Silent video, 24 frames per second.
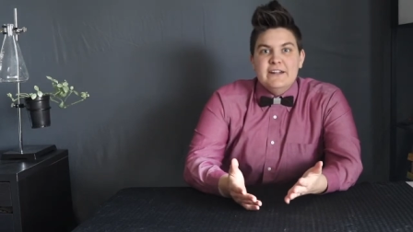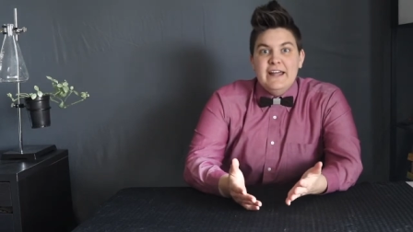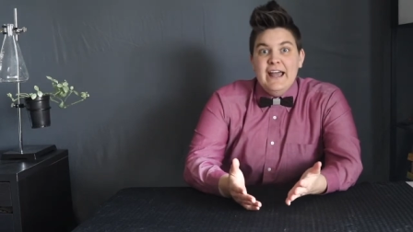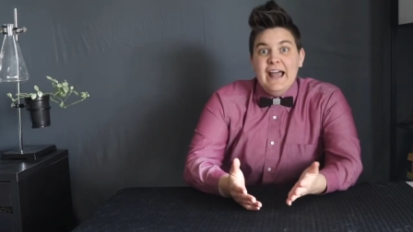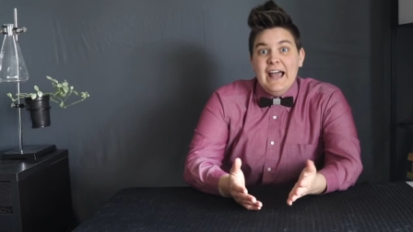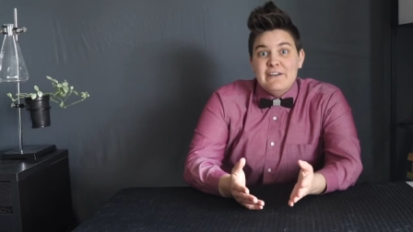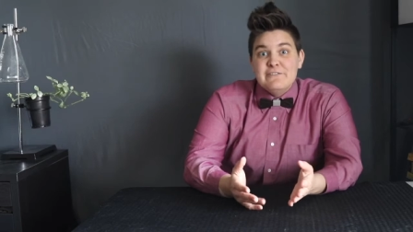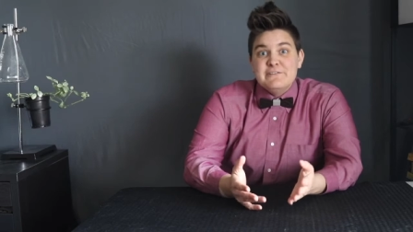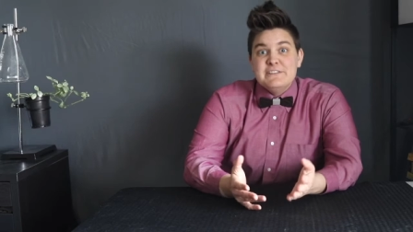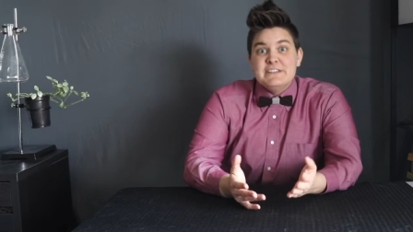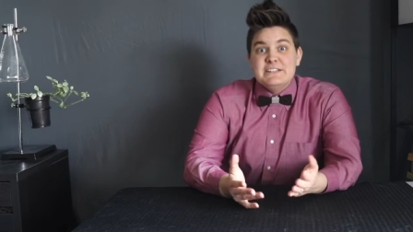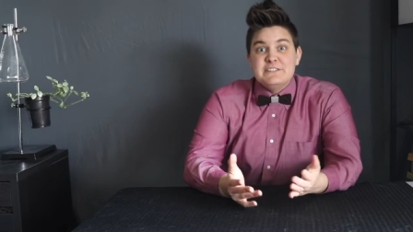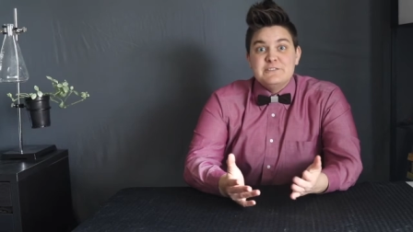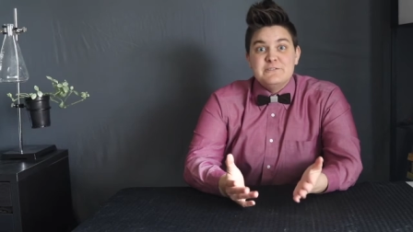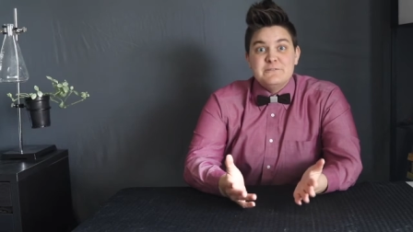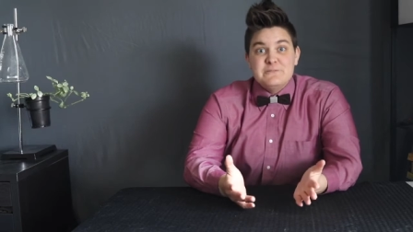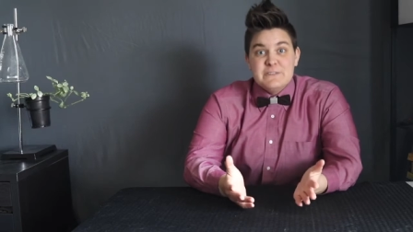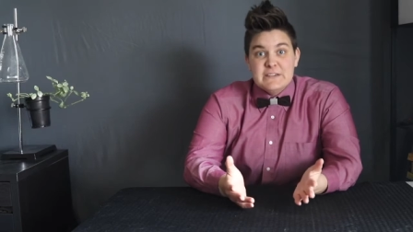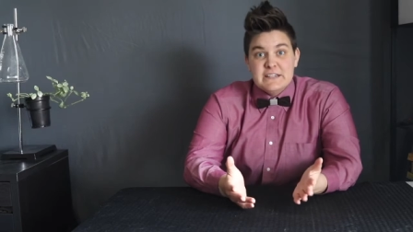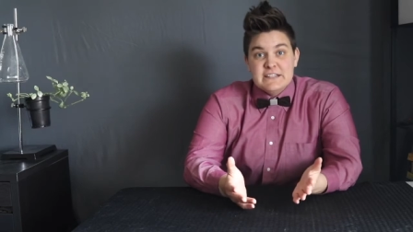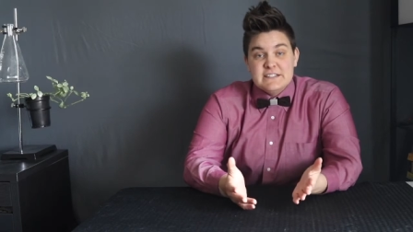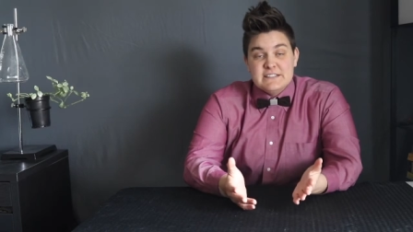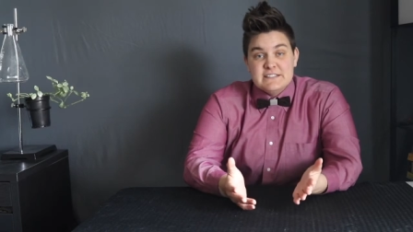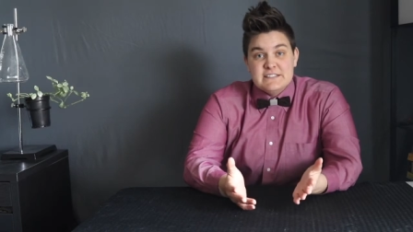have these
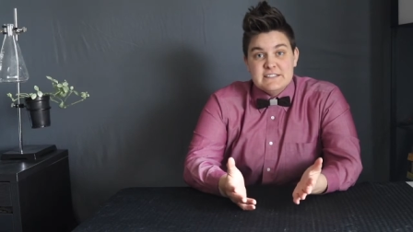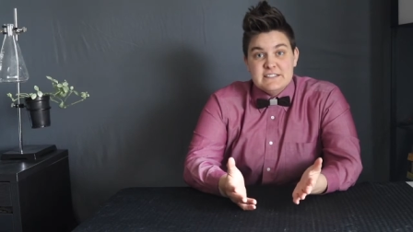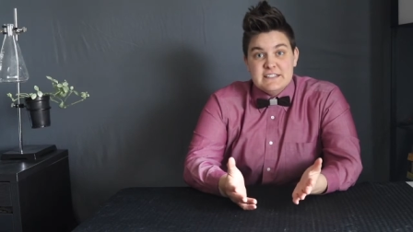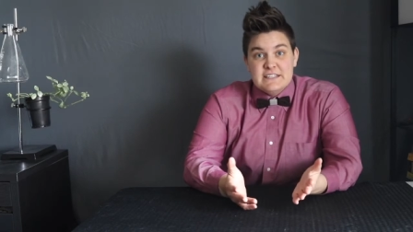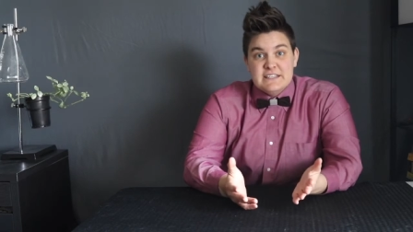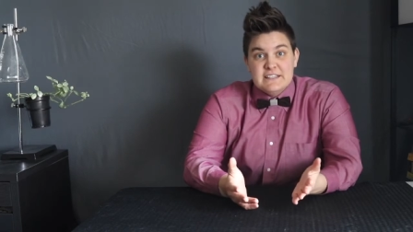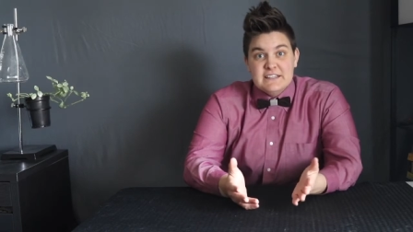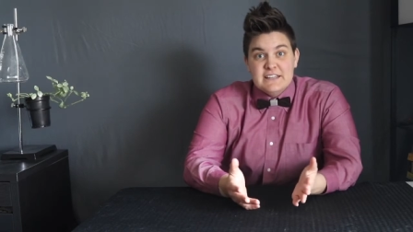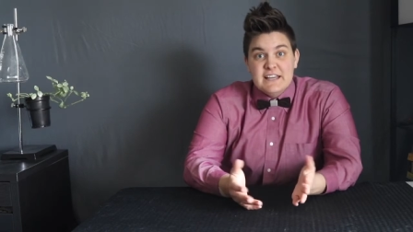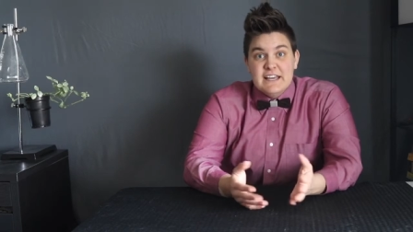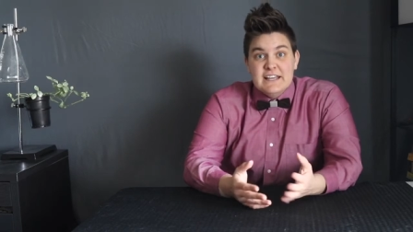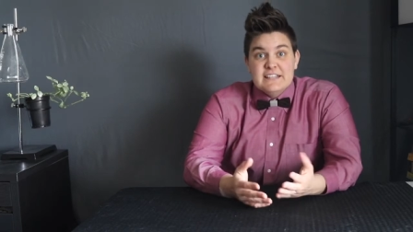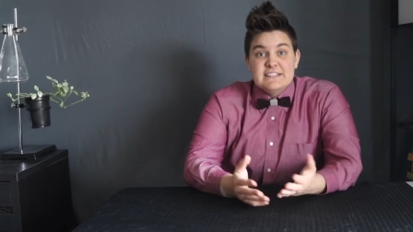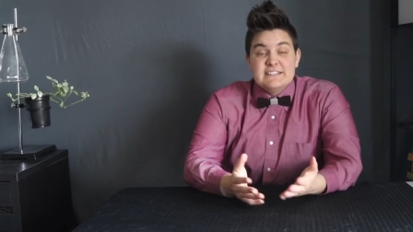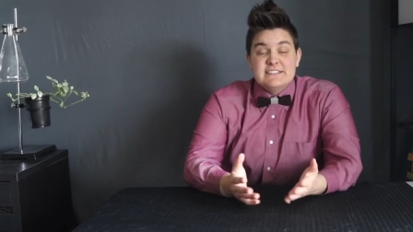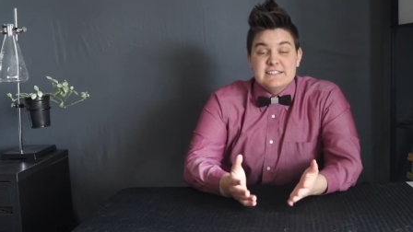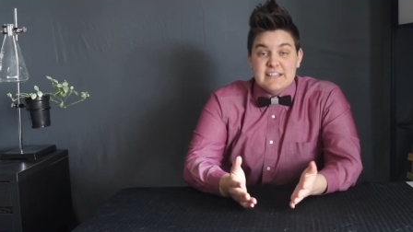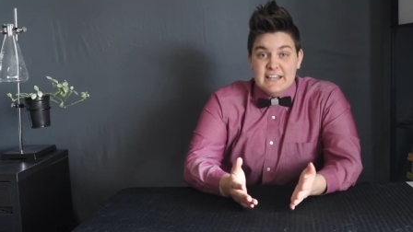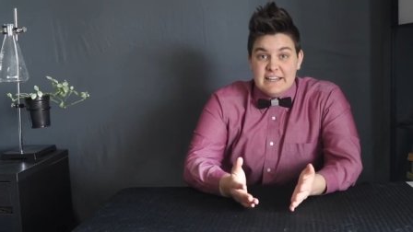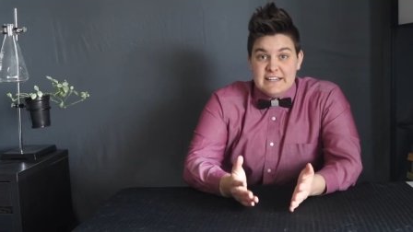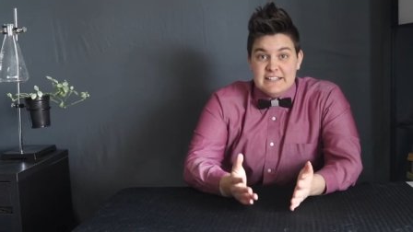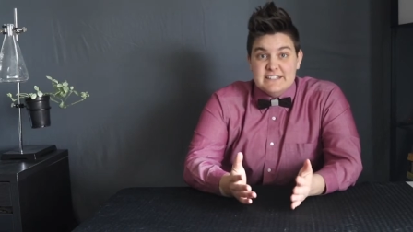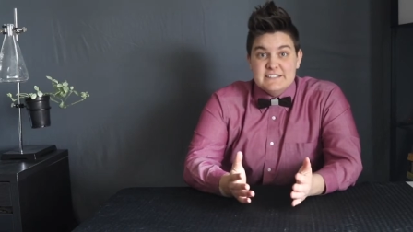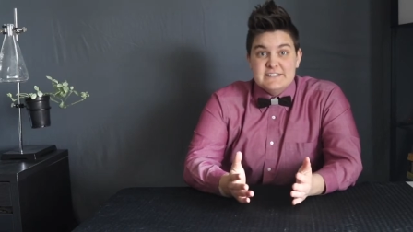fancy
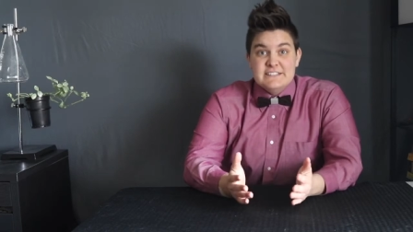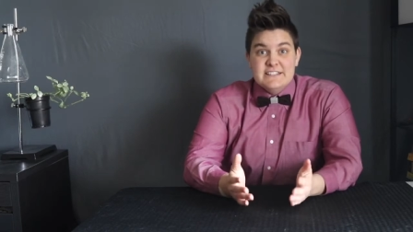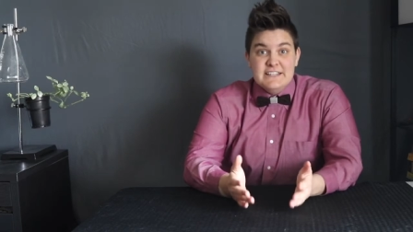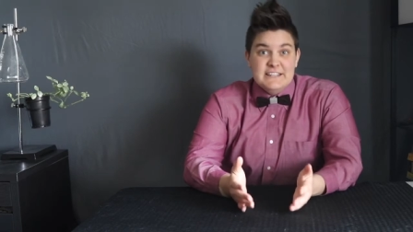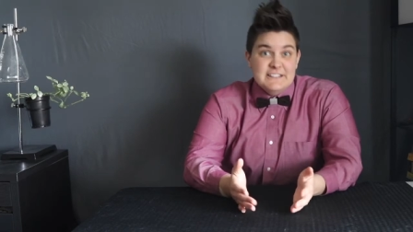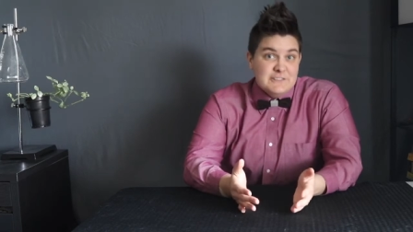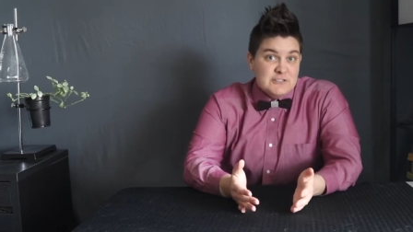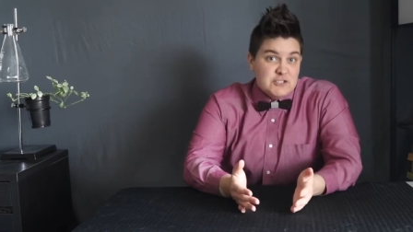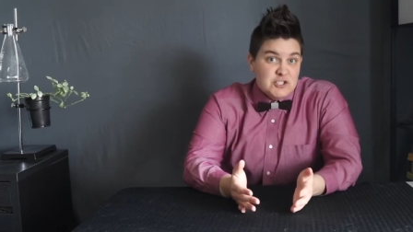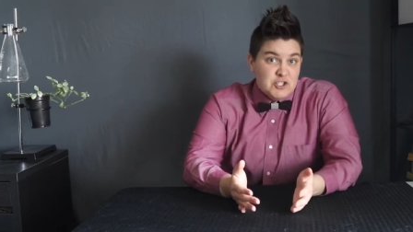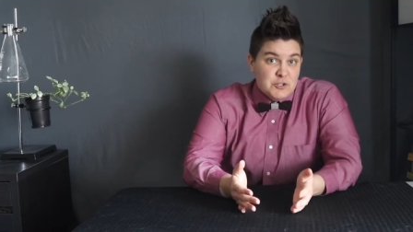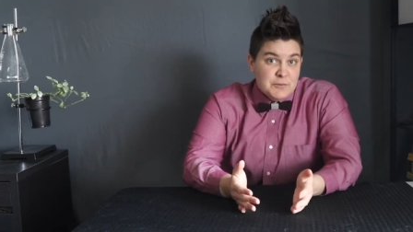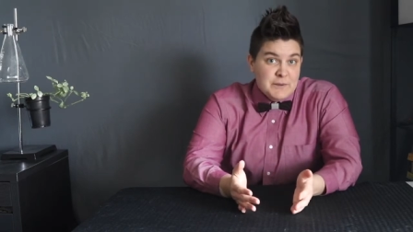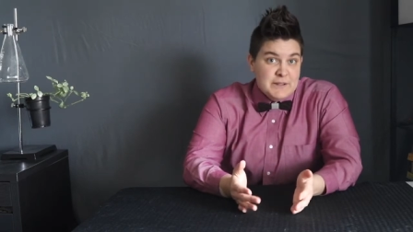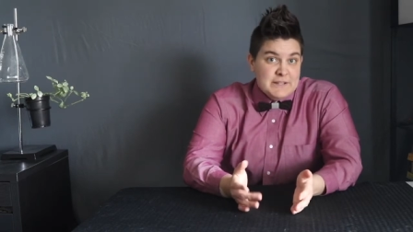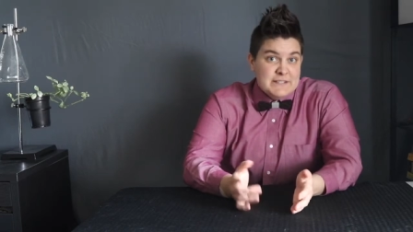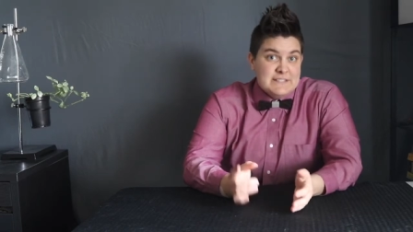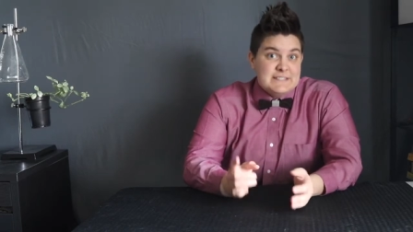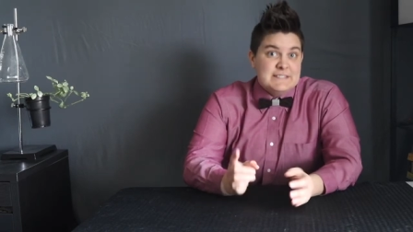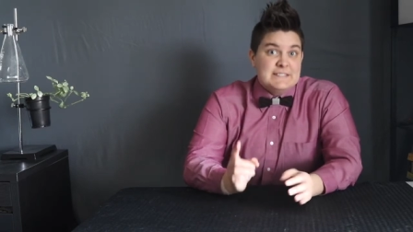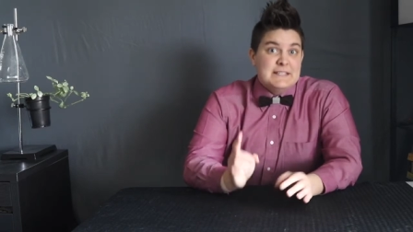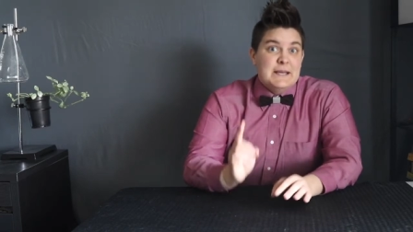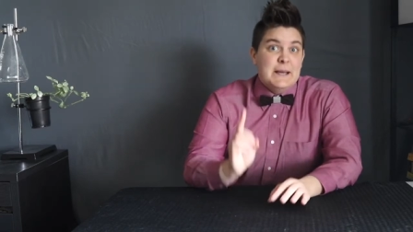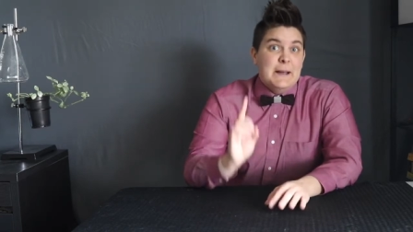science
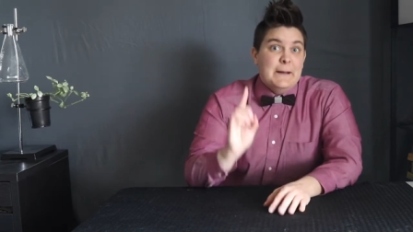instruments,